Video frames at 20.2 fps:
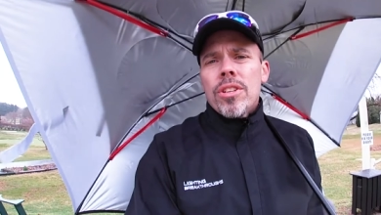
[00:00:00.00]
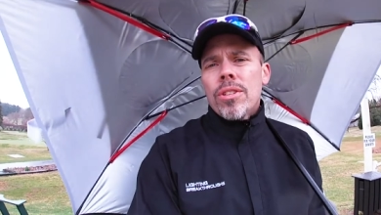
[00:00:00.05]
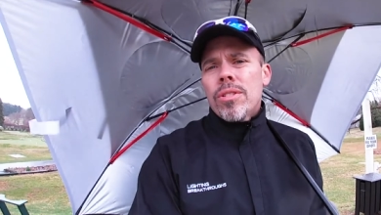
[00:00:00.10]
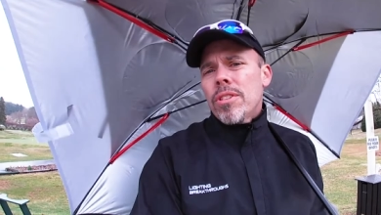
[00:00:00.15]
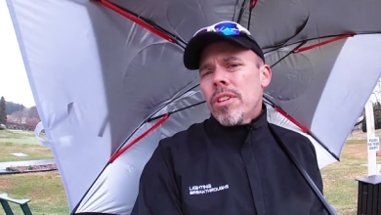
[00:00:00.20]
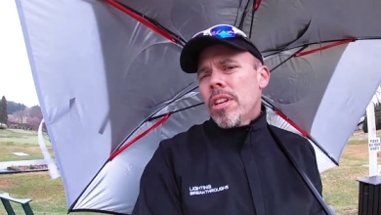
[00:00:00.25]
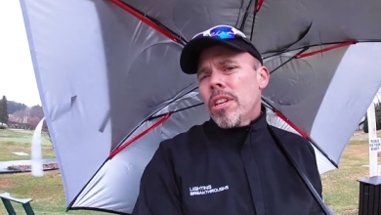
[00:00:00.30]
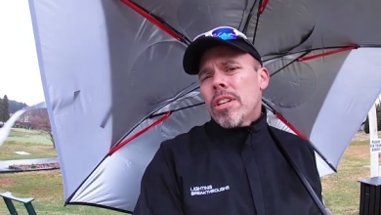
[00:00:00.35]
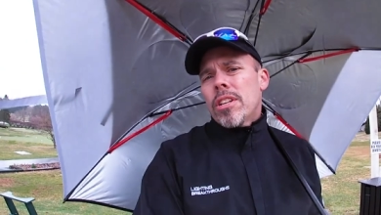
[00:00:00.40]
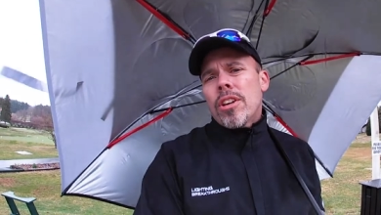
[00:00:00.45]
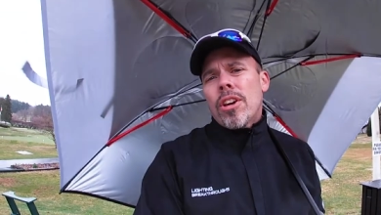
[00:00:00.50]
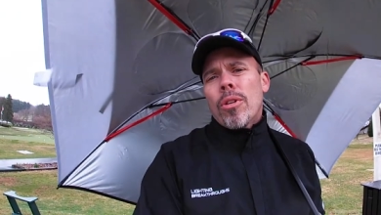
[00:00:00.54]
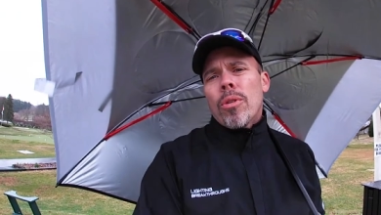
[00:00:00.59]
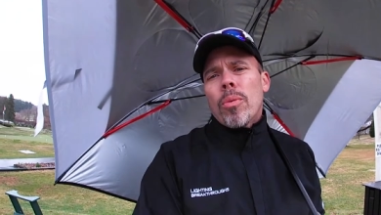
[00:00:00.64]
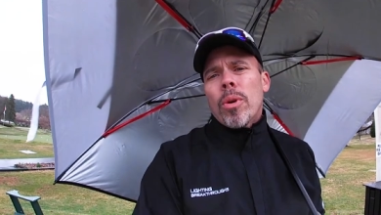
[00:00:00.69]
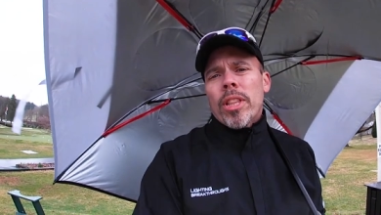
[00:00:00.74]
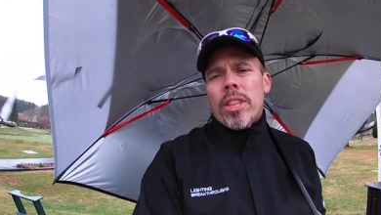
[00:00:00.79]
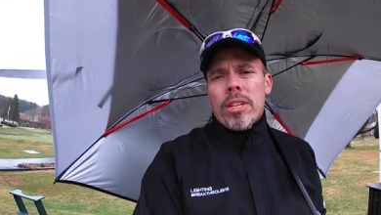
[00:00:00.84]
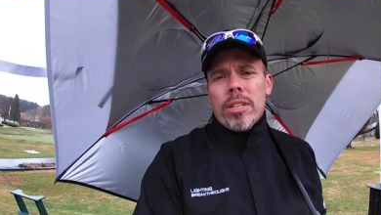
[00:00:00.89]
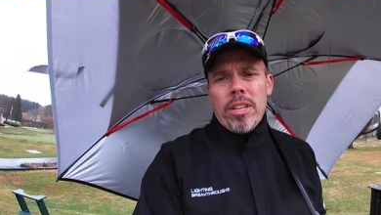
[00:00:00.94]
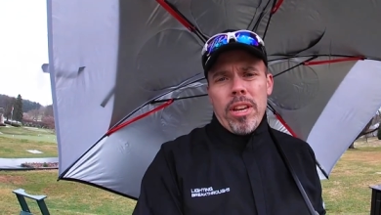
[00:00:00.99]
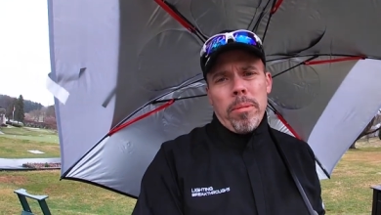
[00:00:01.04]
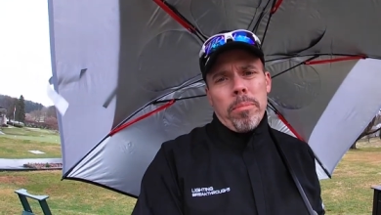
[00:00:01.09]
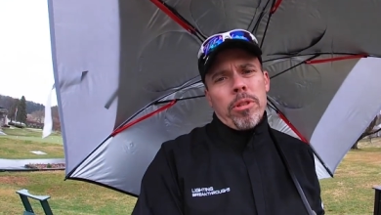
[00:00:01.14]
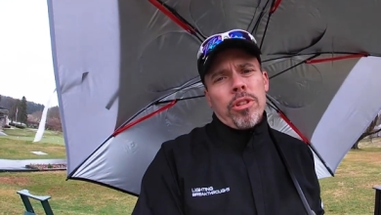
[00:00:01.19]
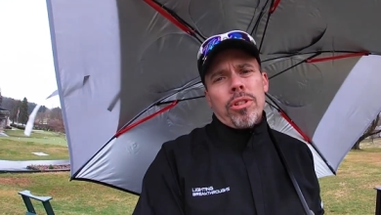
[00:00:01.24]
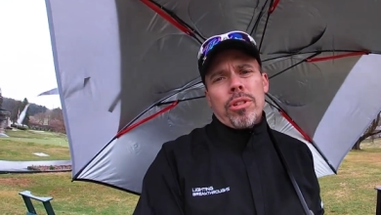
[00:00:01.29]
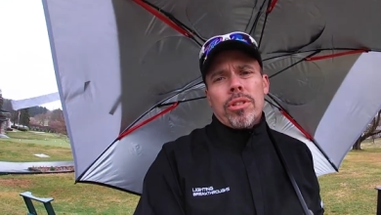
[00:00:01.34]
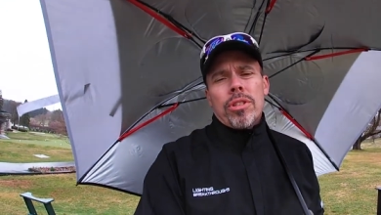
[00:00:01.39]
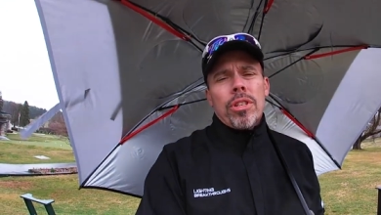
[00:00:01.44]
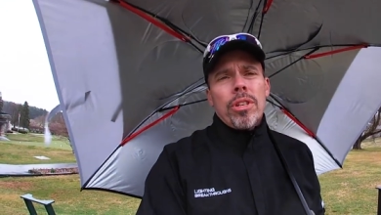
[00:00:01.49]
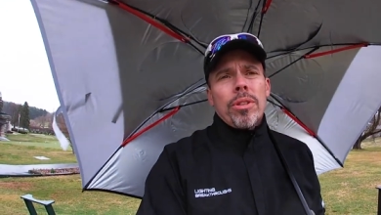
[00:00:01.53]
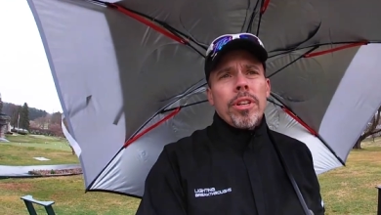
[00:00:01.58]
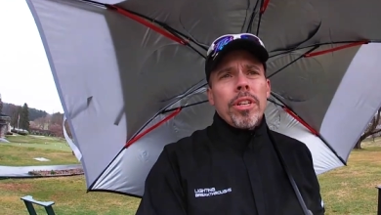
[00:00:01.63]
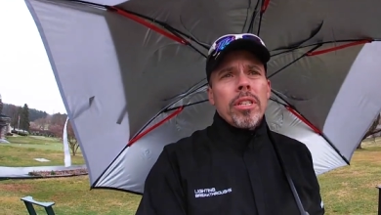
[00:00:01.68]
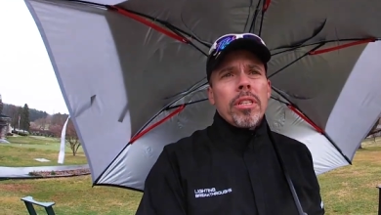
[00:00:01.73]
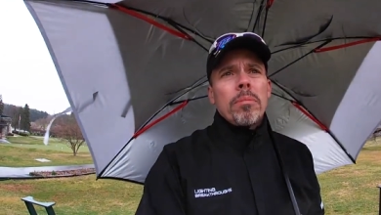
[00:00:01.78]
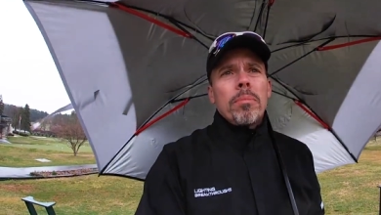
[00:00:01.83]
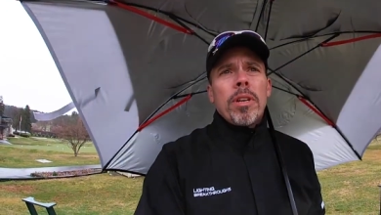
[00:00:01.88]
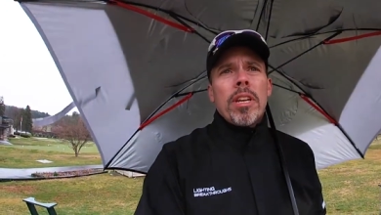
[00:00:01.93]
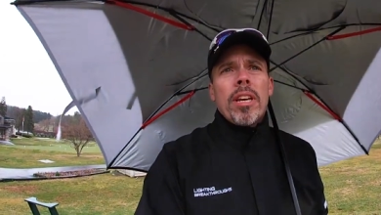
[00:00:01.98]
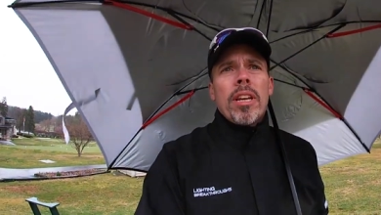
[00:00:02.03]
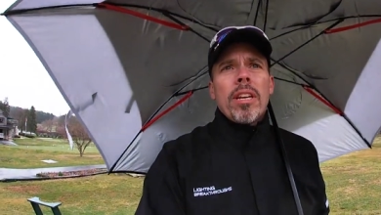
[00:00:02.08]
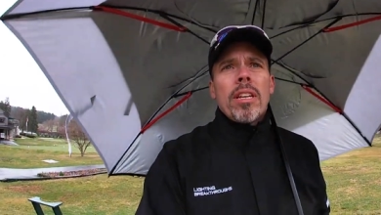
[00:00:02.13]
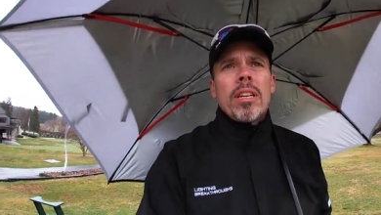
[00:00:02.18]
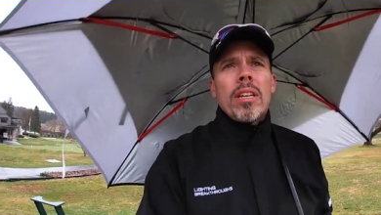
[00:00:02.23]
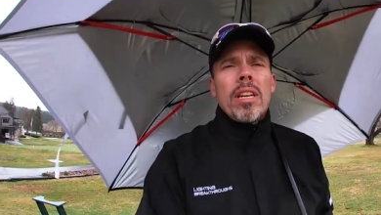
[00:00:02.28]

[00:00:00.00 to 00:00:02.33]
do need to know what the temperature is going to be.